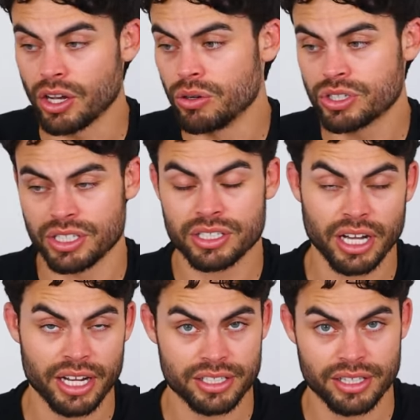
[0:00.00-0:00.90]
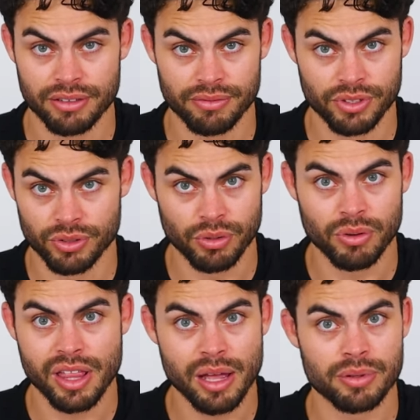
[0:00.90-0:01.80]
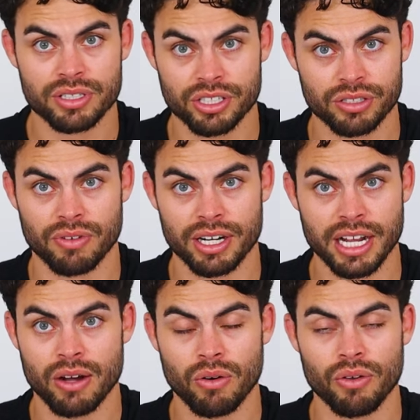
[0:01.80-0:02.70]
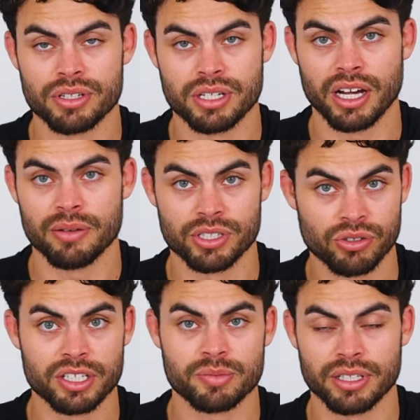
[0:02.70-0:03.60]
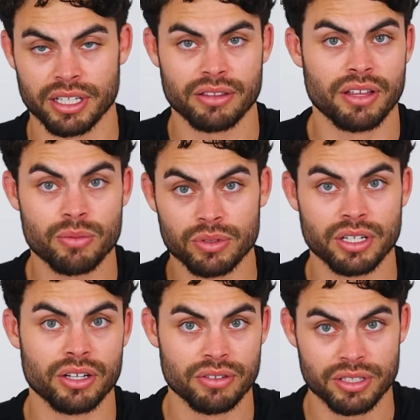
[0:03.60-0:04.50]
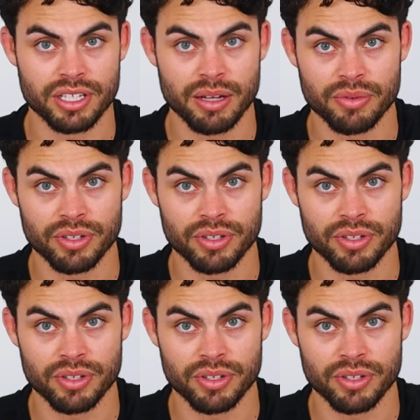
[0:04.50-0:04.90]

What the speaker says: coach these guys who are in that position right now all the time, and trust me, like, they will tell you the same